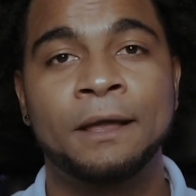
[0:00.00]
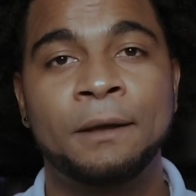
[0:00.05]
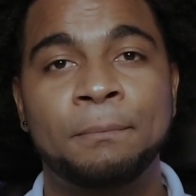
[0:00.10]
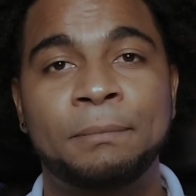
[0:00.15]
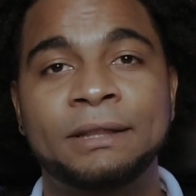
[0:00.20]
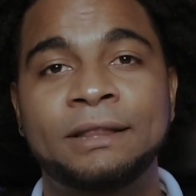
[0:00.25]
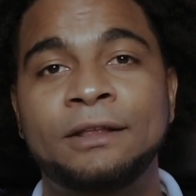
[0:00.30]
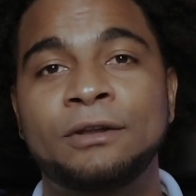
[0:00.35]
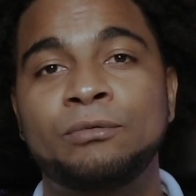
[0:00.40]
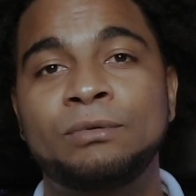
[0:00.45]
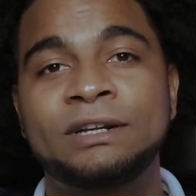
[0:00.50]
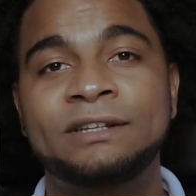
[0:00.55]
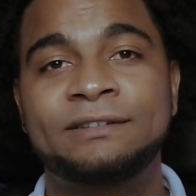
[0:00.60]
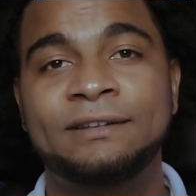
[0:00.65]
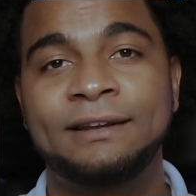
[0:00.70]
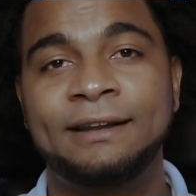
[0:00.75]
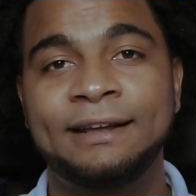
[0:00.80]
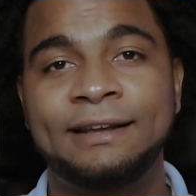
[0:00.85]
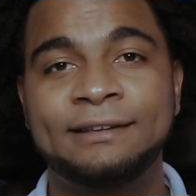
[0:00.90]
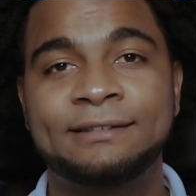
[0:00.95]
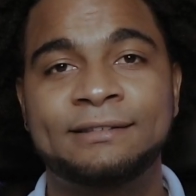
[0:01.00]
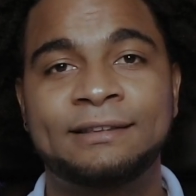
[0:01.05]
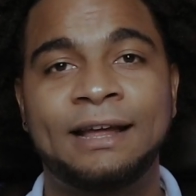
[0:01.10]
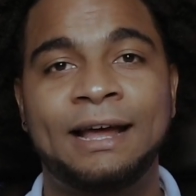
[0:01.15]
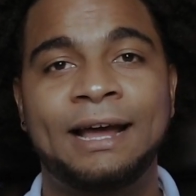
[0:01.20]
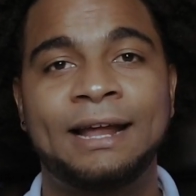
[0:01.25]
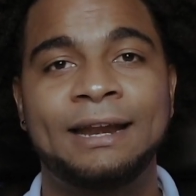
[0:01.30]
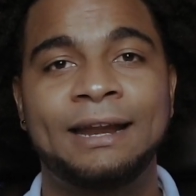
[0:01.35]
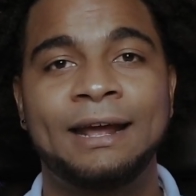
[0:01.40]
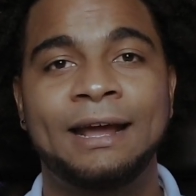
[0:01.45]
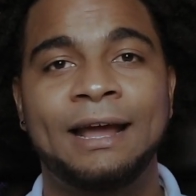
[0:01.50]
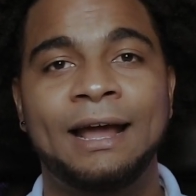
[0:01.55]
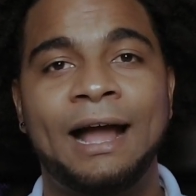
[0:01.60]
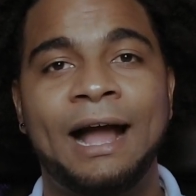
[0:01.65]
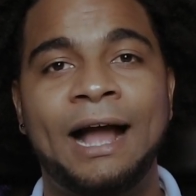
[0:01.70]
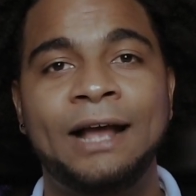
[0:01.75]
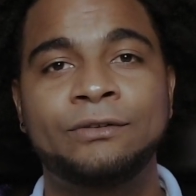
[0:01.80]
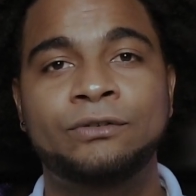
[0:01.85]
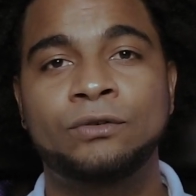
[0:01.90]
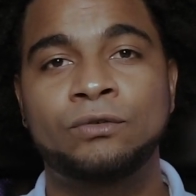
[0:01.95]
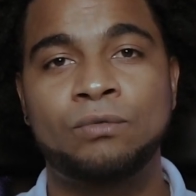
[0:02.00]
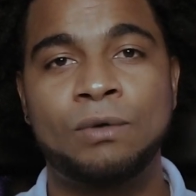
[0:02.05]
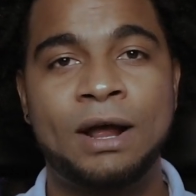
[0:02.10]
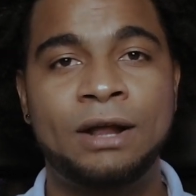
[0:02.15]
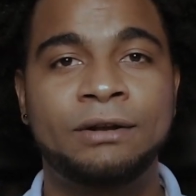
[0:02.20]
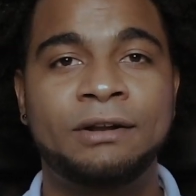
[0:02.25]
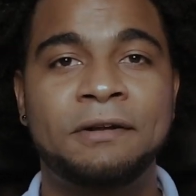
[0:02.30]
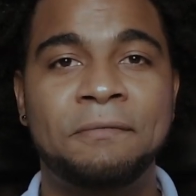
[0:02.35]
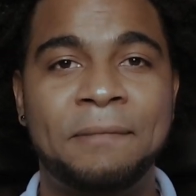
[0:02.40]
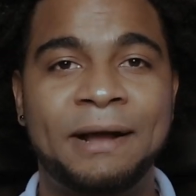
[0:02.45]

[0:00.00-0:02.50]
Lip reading: But the reason is that I decided